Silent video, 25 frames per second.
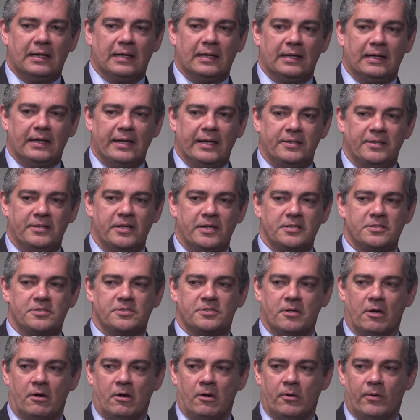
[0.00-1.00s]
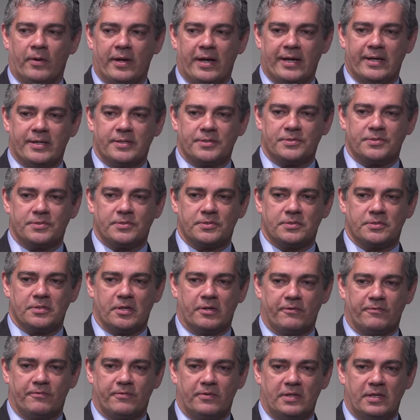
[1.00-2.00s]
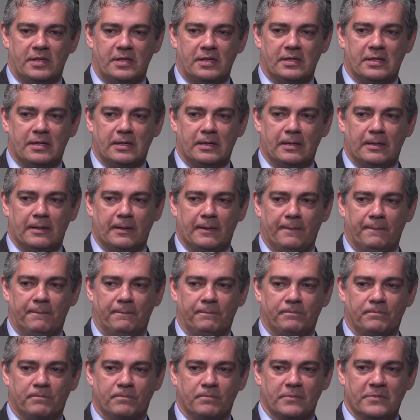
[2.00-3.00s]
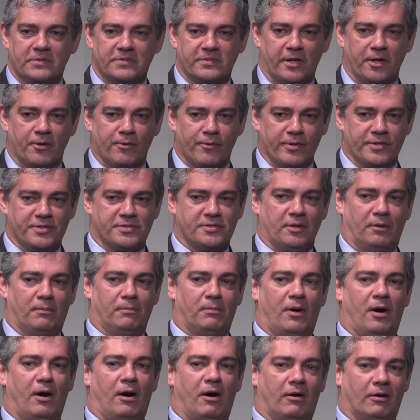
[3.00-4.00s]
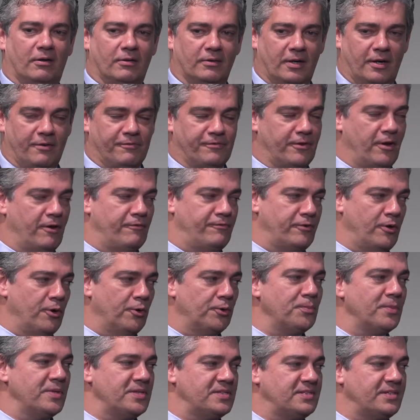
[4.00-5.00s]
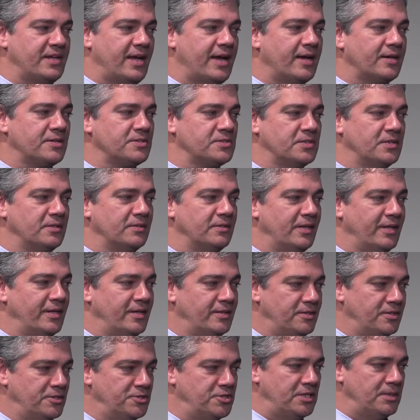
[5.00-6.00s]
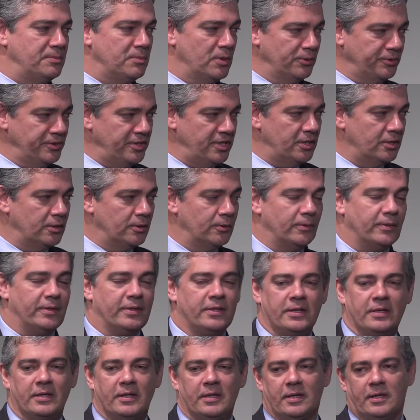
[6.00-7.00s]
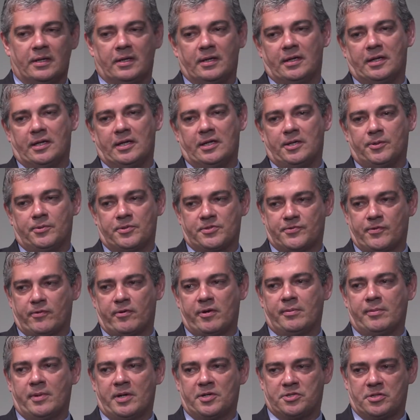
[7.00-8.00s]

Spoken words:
it did so as of the, say, crystal ball of Goldman Sachs and Jim O'Neill, and it was very much